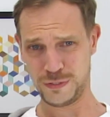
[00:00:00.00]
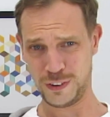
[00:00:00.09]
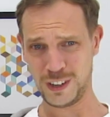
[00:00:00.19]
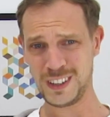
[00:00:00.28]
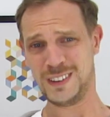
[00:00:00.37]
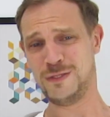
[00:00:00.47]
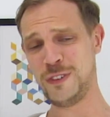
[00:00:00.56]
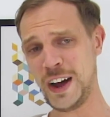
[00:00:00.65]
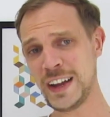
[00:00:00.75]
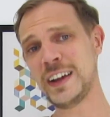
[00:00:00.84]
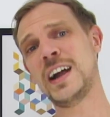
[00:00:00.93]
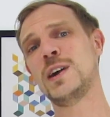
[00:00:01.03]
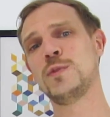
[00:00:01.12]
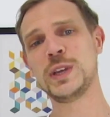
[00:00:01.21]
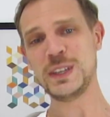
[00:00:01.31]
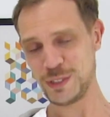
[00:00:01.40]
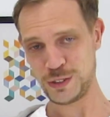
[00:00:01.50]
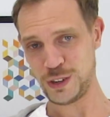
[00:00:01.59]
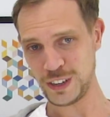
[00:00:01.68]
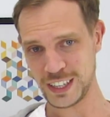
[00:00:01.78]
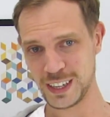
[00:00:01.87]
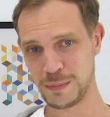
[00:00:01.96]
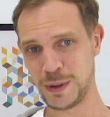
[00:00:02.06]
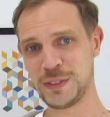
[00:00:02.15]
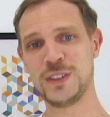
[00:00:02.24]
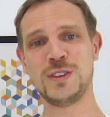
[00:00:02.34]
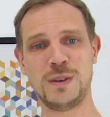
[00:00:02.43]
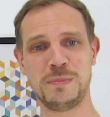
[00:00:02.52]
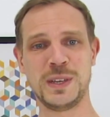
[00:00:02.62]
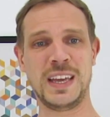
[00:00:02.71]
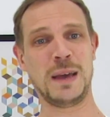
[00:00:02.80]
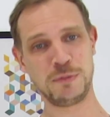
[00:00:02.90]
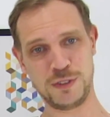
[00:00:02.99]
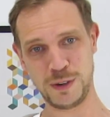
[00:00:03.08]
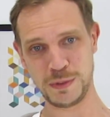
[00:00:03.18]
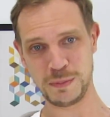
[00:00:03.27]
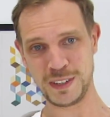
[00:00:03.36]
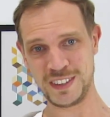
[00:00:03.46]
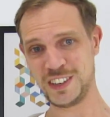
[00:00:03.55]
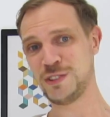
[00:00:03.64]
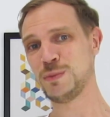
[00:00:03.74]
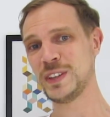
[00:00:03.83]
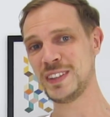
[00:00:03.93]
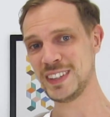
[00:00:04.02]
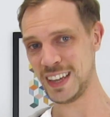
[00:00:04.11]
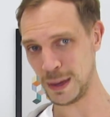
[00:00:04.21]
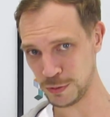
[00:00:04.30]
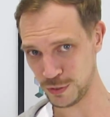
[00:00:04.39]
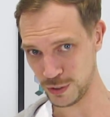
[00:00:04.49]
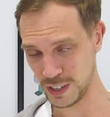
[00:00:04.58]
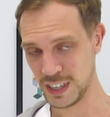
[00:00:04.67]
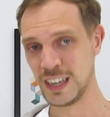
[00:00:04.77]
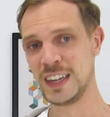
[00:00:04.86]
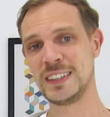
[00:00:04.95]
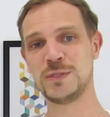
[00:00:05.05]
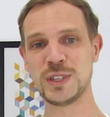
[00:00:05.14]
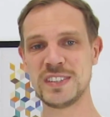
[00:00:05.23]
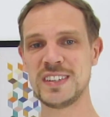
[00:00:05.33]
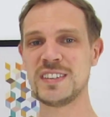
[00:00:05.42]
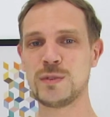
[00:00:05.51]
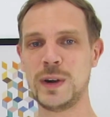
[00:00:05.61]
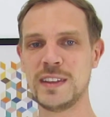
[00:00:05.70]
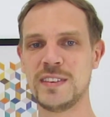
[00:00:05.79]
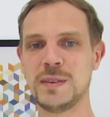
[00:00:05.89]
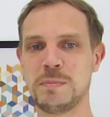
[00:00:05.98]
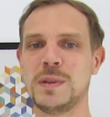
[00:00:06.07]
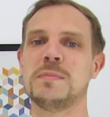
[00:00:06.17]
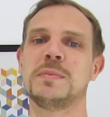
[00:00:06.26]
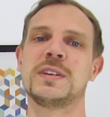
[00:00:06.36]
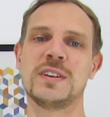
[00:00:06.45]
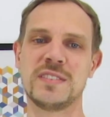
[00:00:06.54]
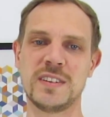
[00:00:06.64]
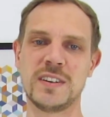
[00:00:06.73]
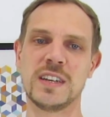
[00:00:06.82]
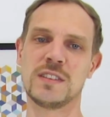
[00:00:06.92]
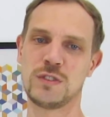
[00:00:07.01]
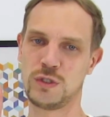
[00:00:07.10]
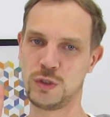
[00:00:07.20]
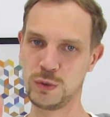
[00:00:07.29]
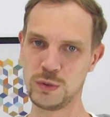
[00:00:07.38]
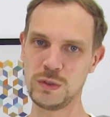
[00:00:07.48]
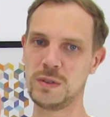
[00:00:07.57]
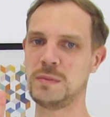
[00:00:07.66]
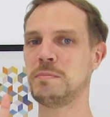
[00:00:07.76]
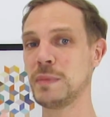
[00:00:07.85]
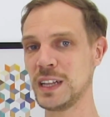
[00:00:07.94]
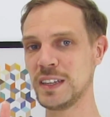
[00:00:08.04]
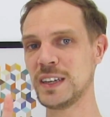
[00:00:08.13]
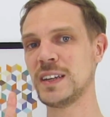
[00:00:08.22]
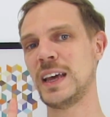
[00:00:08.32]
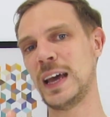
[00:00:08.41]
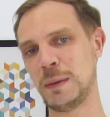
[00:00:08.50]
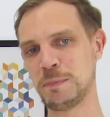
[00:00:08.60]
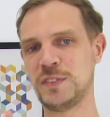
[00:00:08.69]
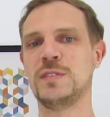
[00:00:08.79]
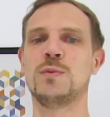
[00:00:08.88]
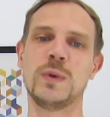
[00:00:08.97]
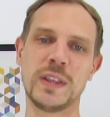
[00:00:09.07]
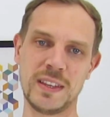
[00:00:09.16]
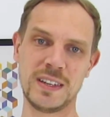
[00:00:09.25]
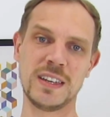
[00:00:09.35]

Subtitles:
of all, why are we even talking about the topic App Store optimization within the App Store? The reason is quite simple, because there are 2 million apps within